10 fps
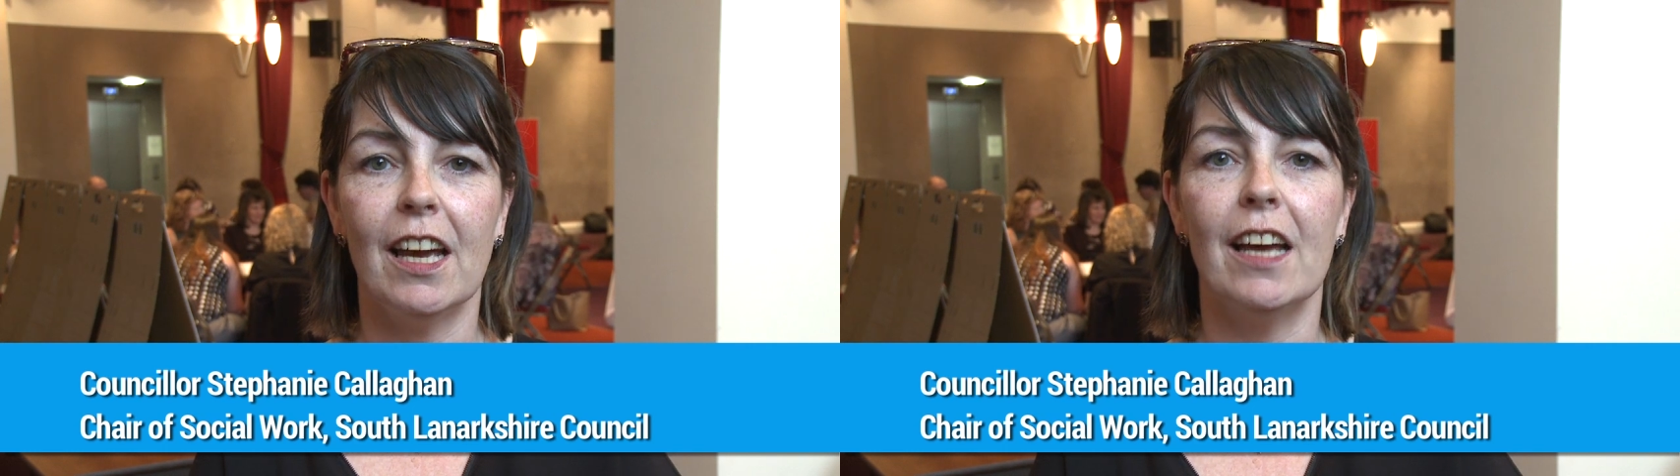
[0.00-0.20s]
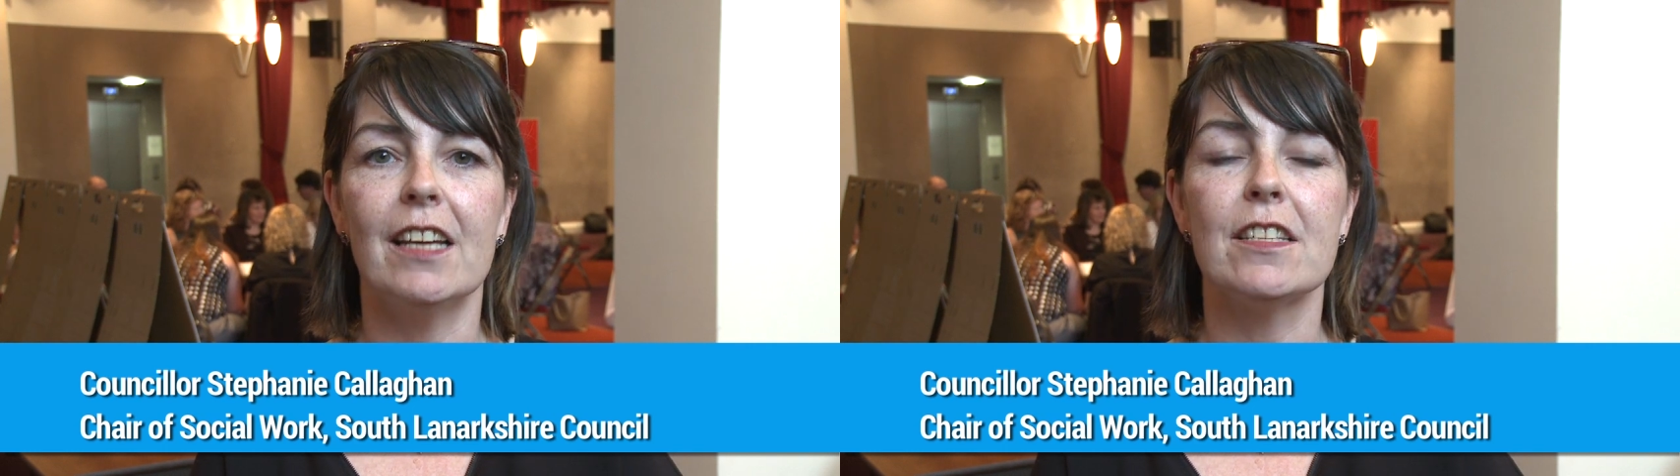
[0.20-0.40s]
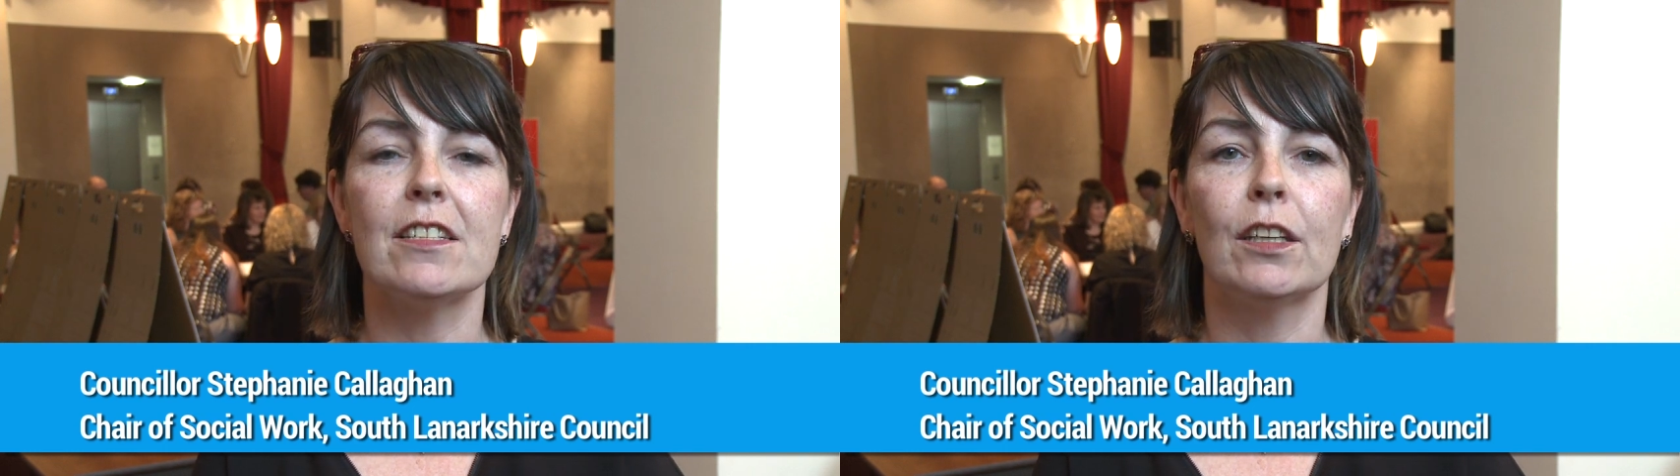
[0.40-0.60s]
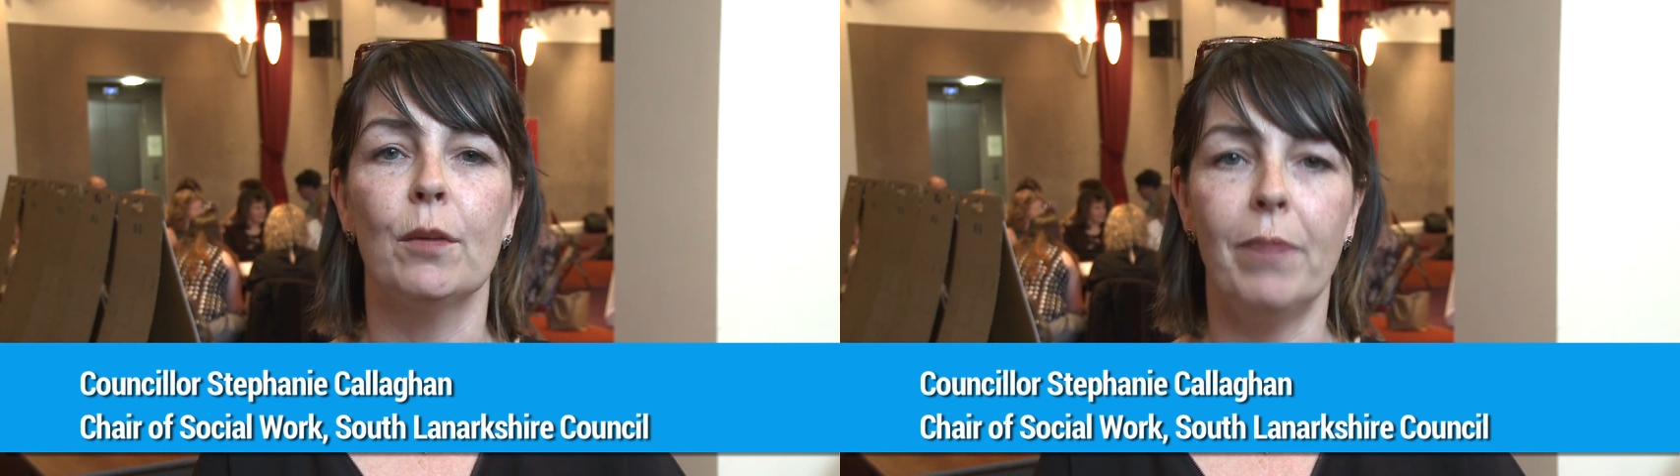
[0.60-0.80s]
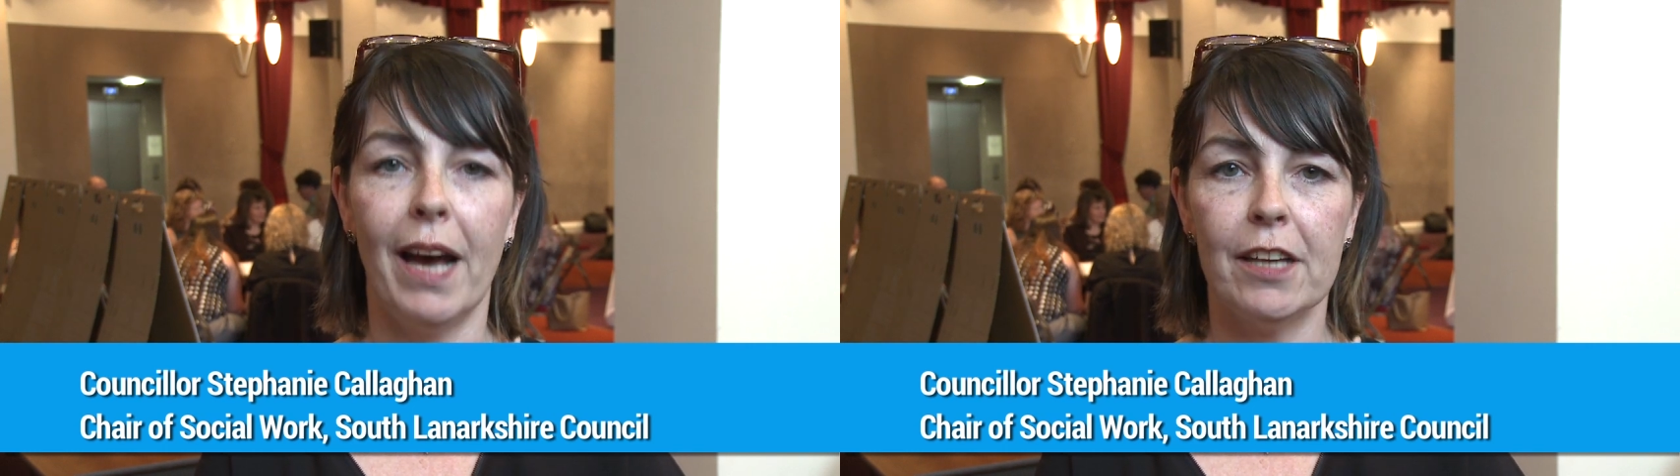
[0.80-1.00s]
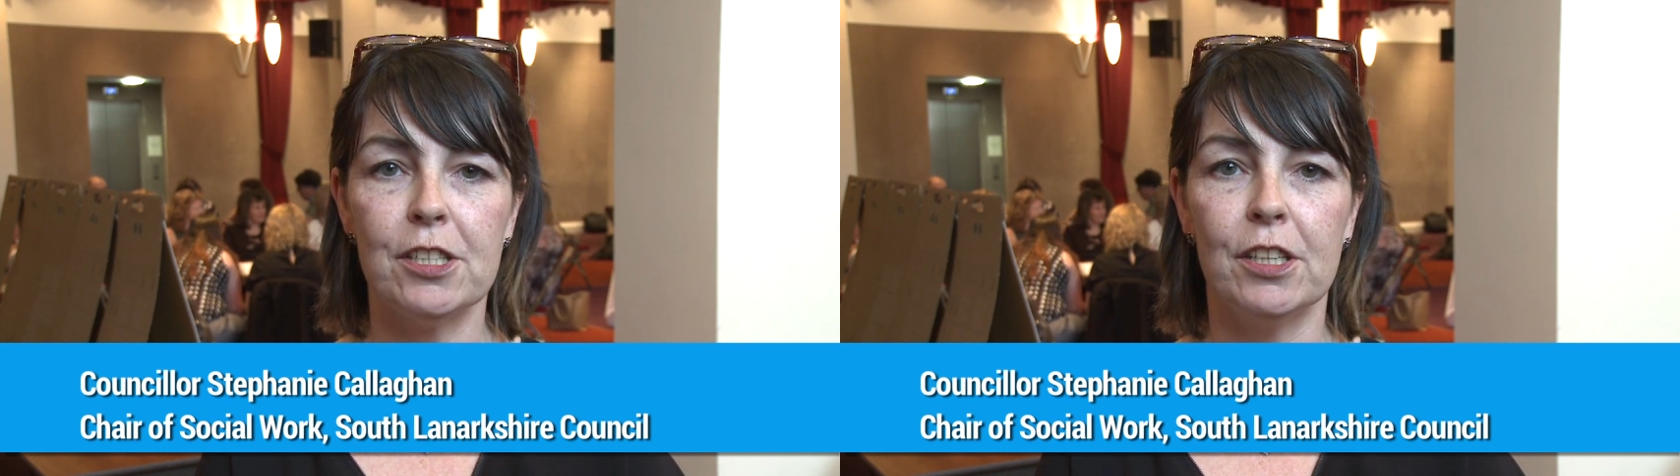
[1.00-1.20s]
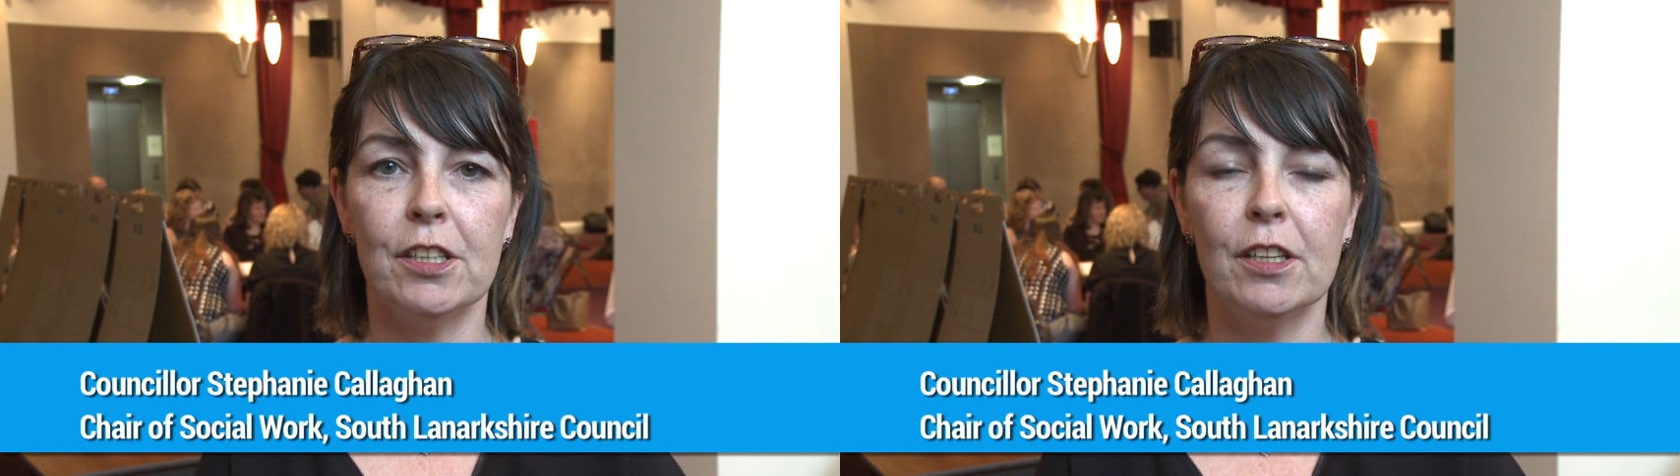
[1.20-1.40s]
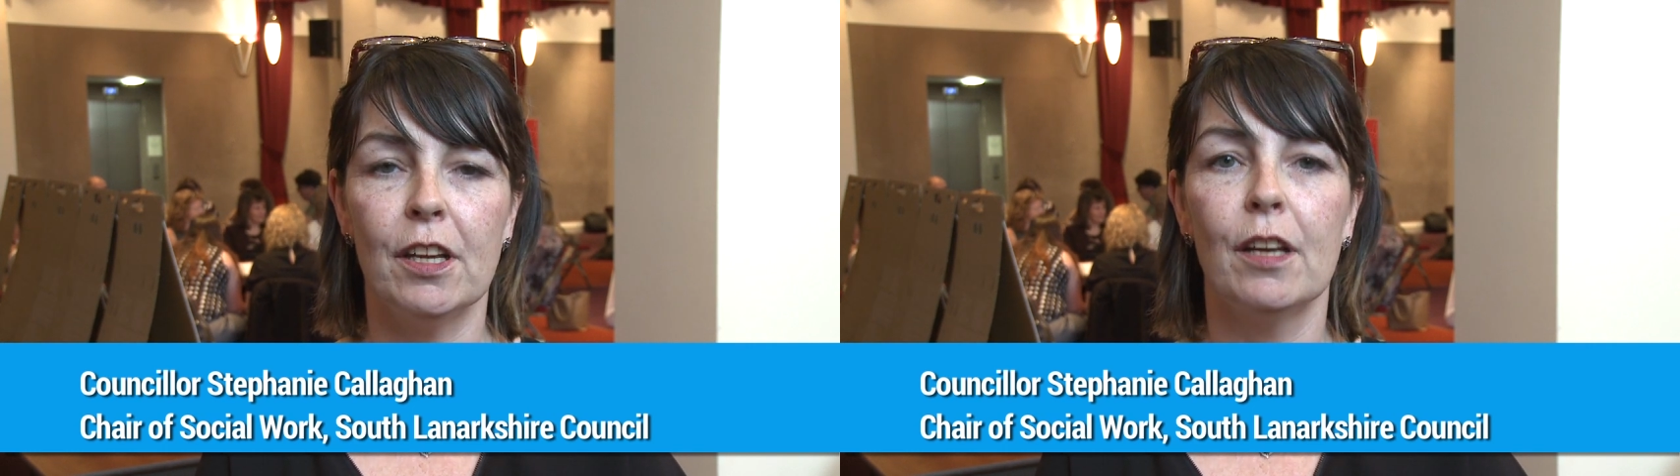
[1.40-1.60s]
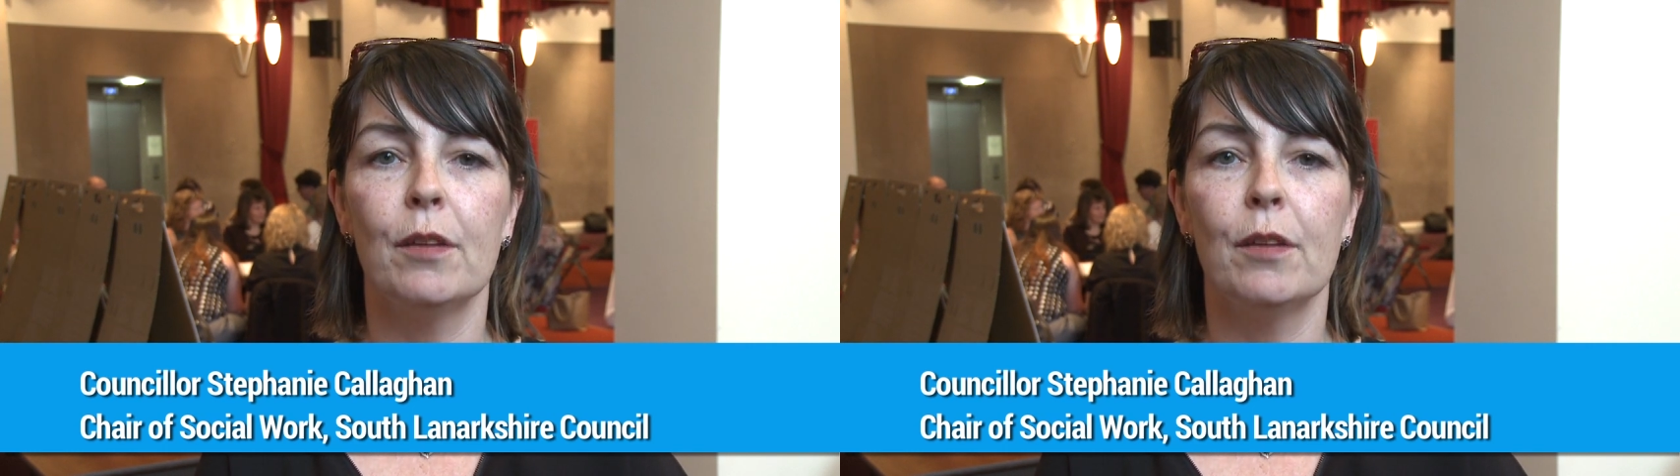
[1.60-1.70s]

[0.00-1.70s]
is compassion,